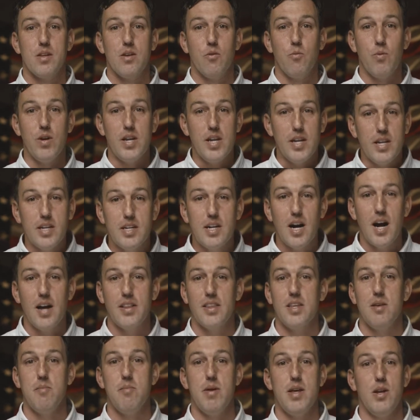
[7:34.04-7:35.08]
We need
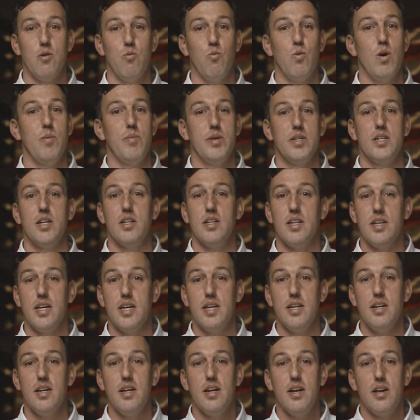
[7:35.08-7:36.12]
godly men and women to
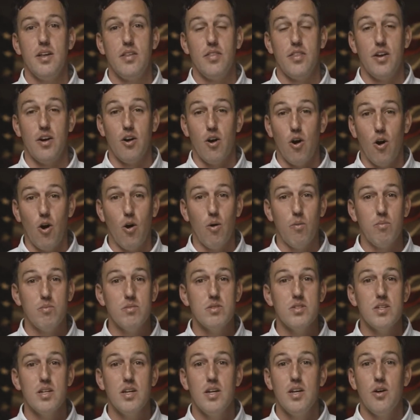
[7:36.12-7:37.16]
lead their
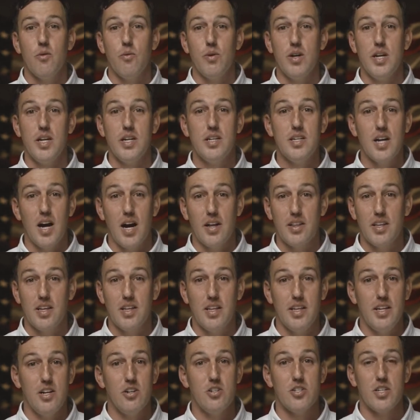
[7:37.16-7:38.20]
homes. We need godly
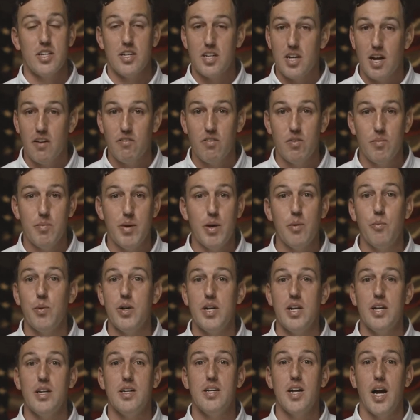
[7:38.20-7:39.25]
leaders in government. We
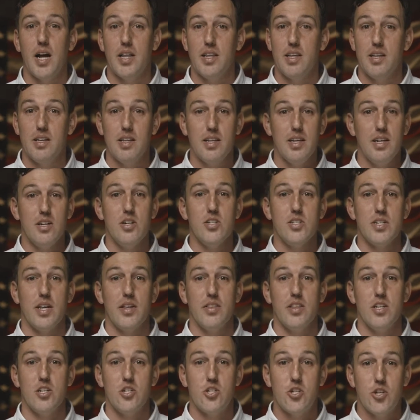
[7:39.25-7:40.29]
need godly leaders
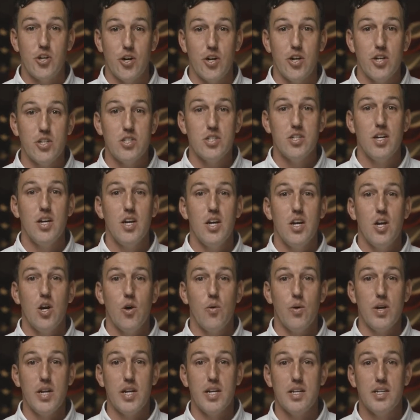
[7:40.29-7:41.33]
in the church.
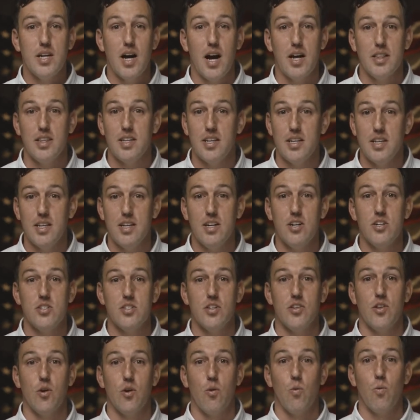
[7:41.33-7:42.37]
We need godly leaders
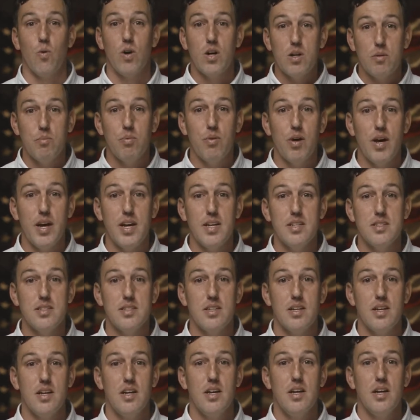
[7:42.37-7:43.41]
in the
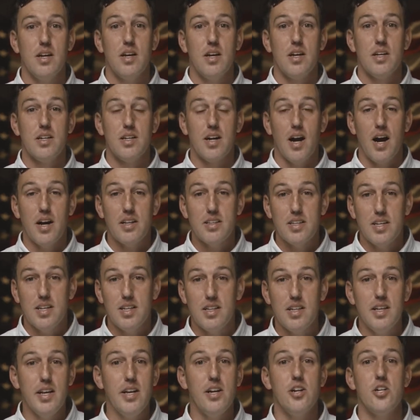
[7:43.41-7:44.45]
workplace. Godly
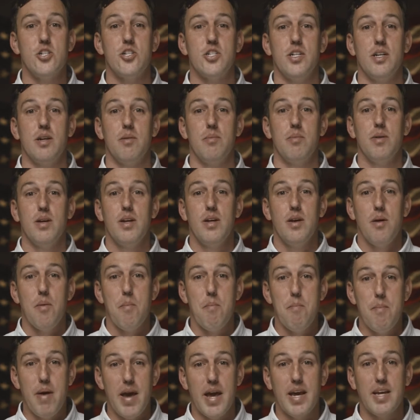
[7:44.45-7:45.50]
leadership
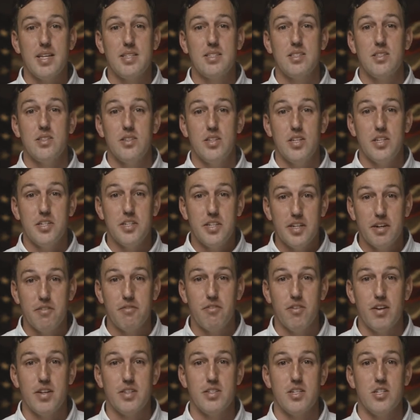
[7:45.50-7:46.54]
makes the
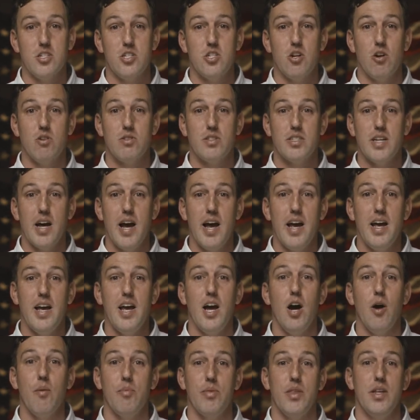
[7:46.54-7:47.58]
difference, and Josiah
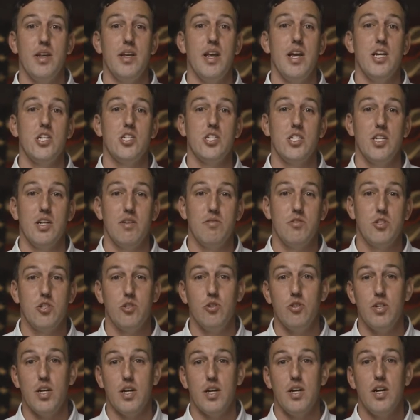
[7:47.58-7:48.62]
helped the nation of
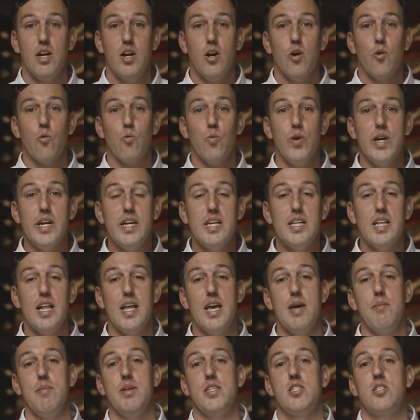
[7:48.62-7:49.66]
Judah
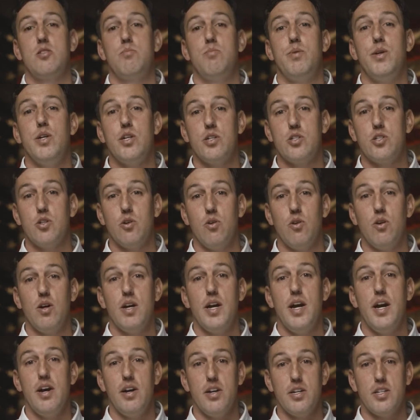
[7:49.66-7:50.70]
reclaim its spiritual
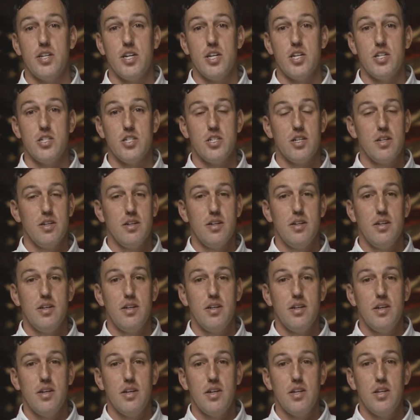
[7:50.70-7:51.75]
heritage.
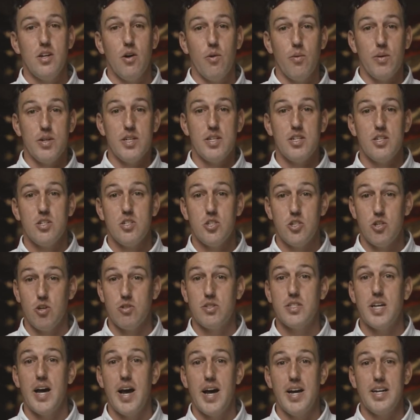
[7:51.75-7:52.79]
You know, when D
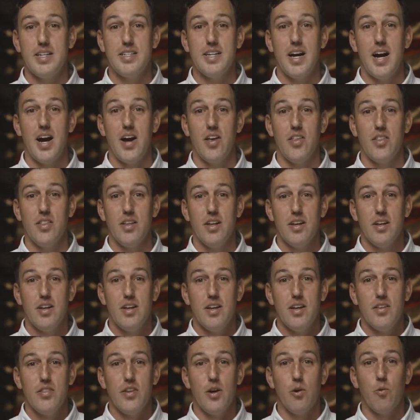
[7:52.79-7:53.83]
Josiah died,
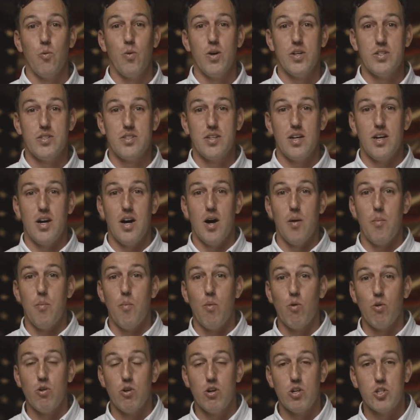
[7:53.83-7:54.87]
there was a
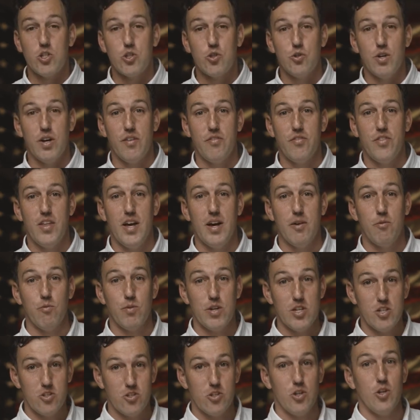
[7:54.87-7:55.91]
moral drift that
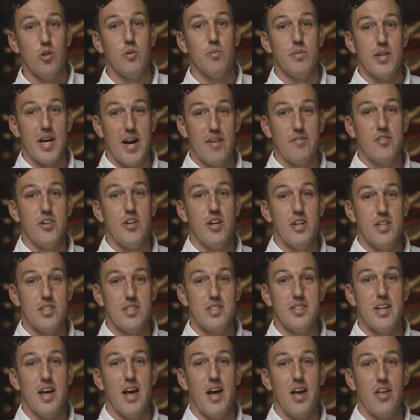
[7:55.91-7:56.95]
resumed after his
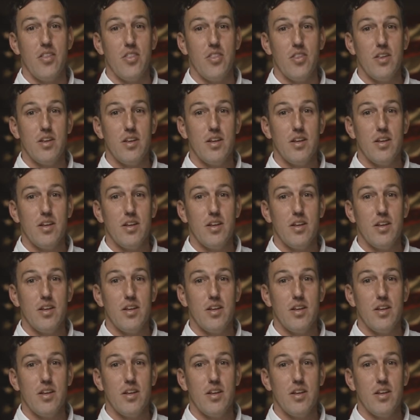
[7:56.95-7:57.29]
death.